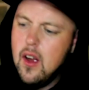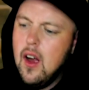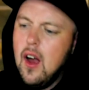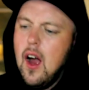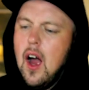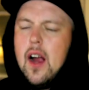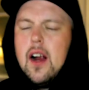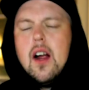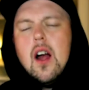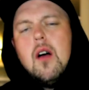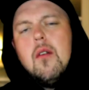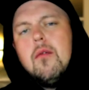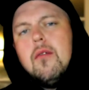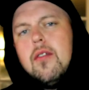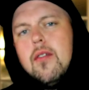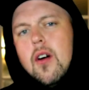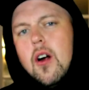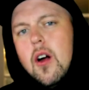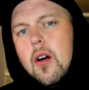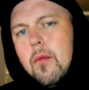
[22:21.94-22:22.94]
I come
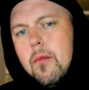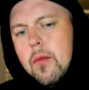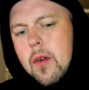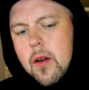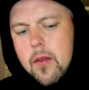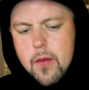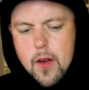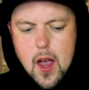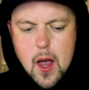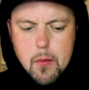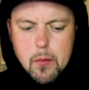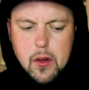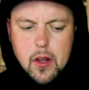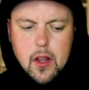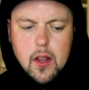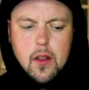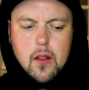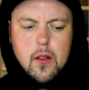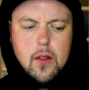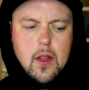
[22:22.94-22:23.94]
from a
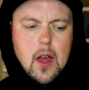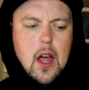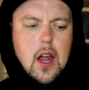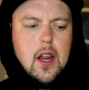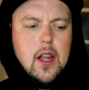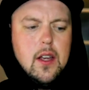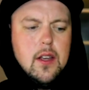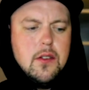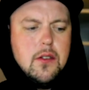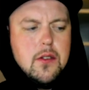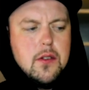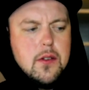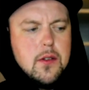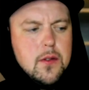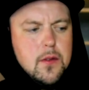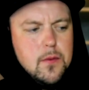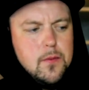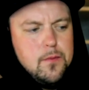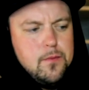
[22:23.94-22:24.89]
family that is,